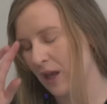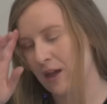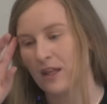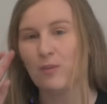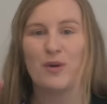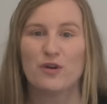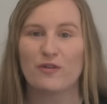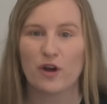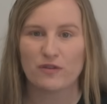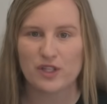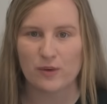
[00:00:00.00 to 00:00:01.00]
Then we move
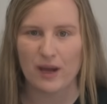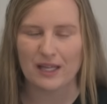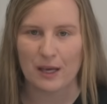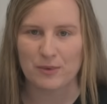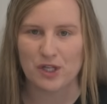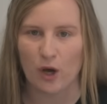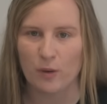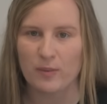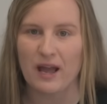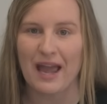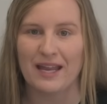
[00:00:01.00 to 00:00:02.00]
over to our
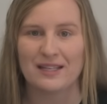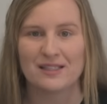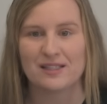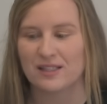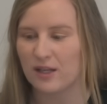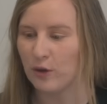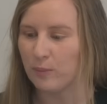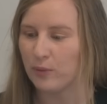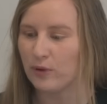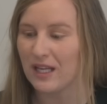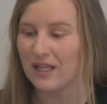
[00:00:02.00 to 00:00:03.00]
laptop and
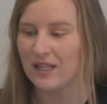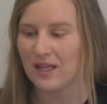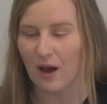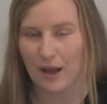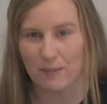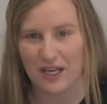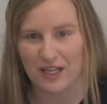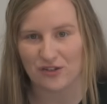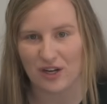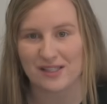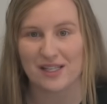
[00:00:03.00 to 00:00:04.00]
put in the IP
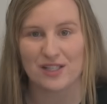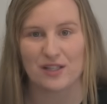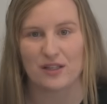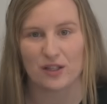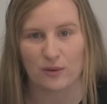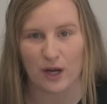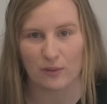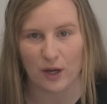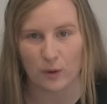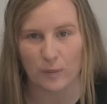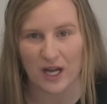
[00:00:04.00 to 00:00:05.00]
address into the
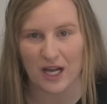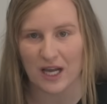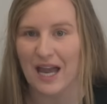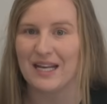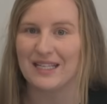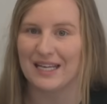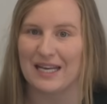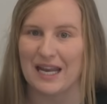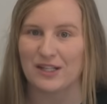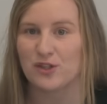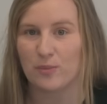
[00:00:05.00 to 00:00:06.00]
URL bar and
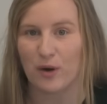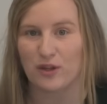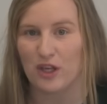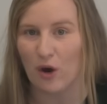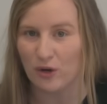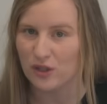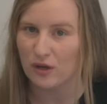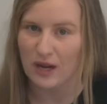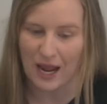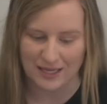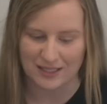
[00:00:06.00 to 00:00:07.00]
connect to both the Octo
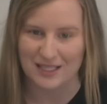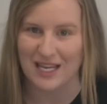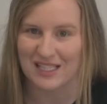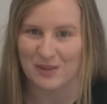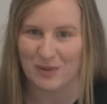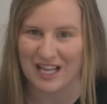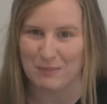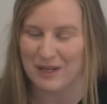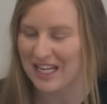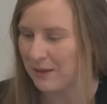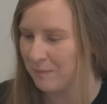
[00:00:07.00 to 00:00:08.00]
and the S Play
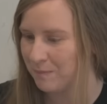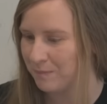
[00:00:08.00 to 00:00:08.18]
Mini.